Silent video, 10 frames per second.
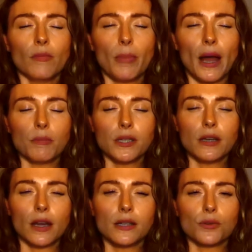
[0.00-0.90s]
Perhaps a
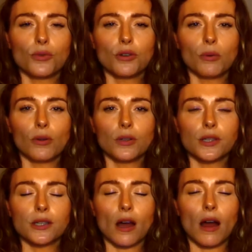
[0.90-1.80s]
nice audible
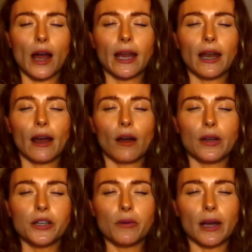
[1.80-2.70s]
sigh now
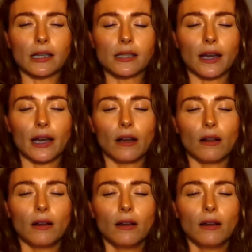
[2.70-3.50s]
as you exhale.